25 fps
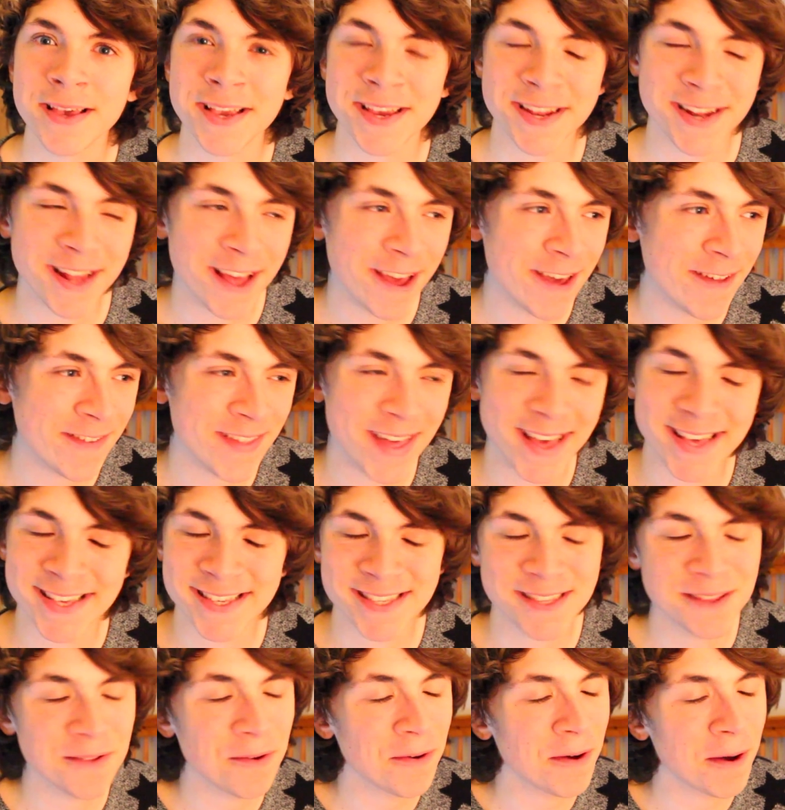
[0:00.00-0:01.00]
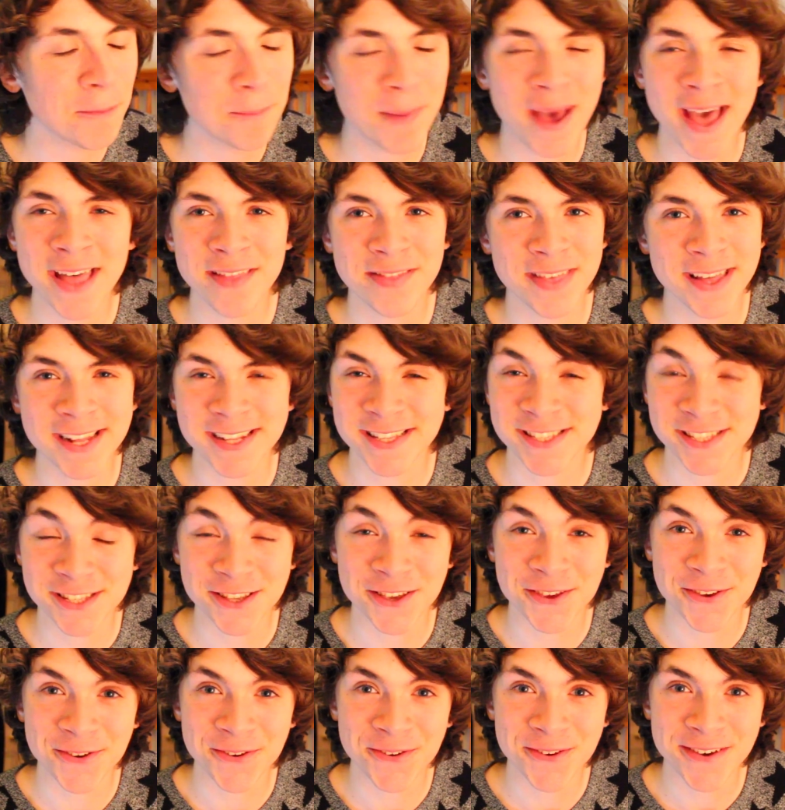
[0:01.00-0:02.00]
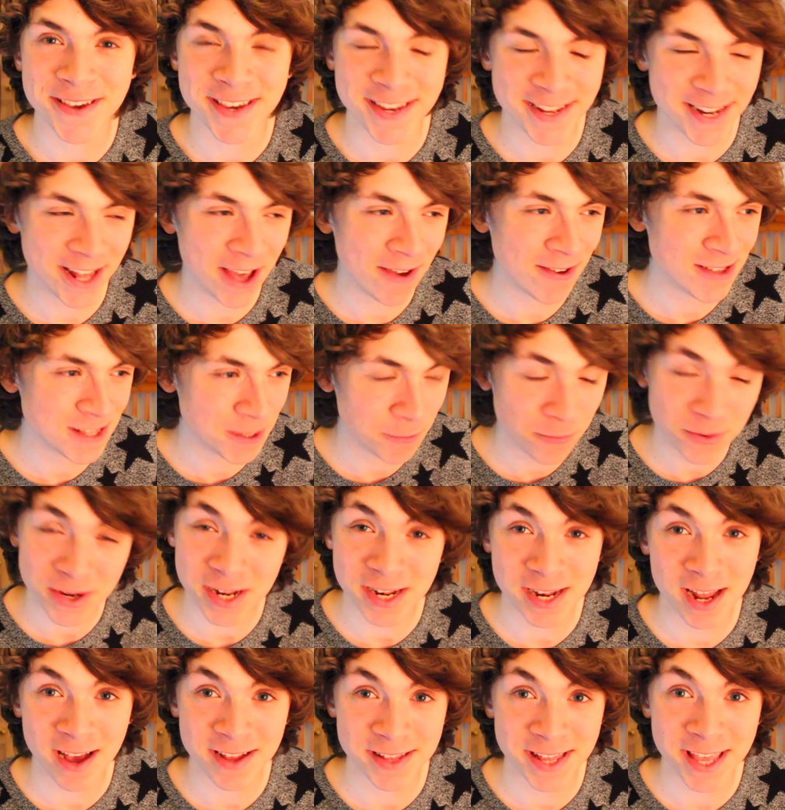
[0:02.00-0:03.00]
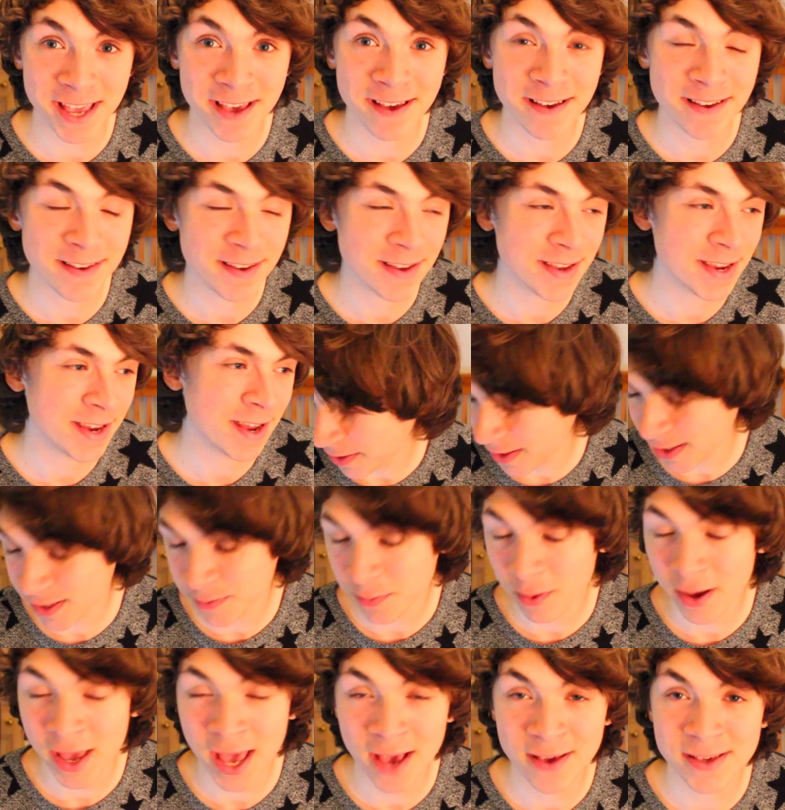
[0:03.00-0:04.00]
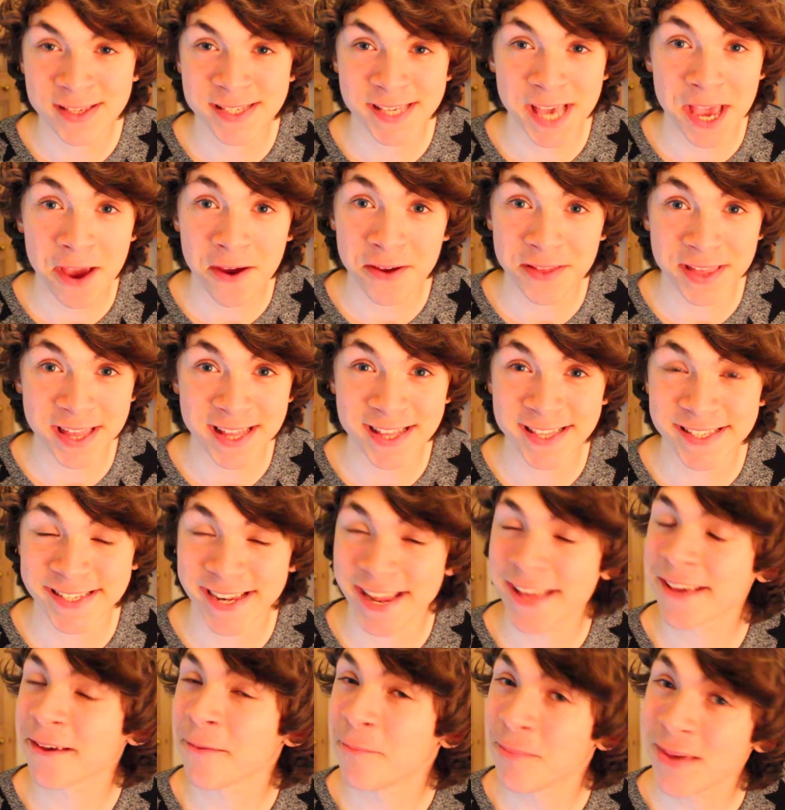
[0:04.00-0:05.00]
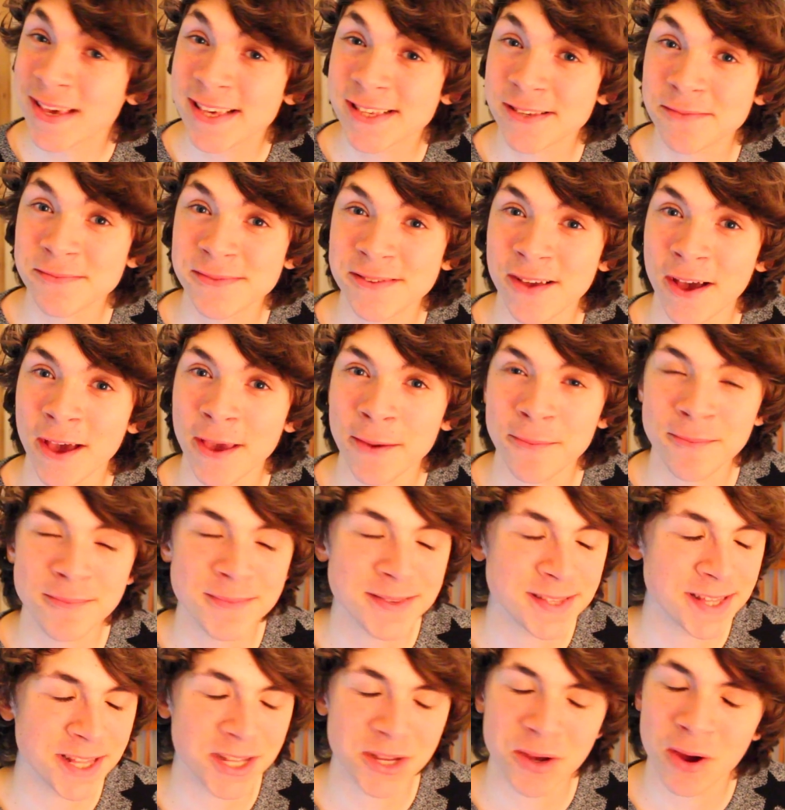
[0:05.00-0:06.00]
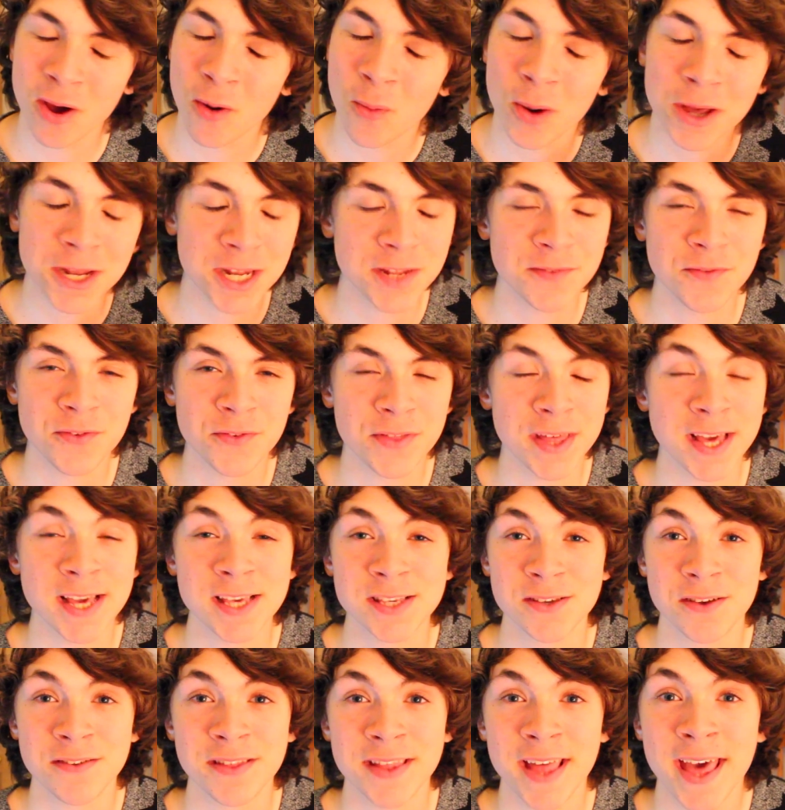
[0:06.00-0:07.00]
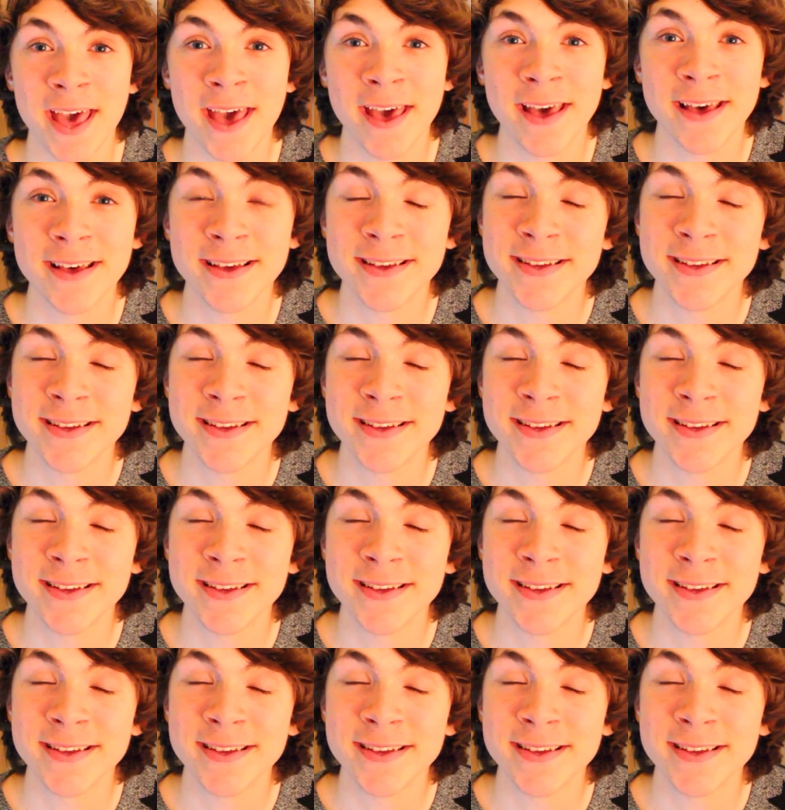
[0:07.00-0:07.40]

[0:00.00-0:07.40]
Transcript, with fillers: You know, that's not a bad thing to do. You know, it's a brilliant idea. Despite how scary the internet can be sometimes, there are wonderful things on there.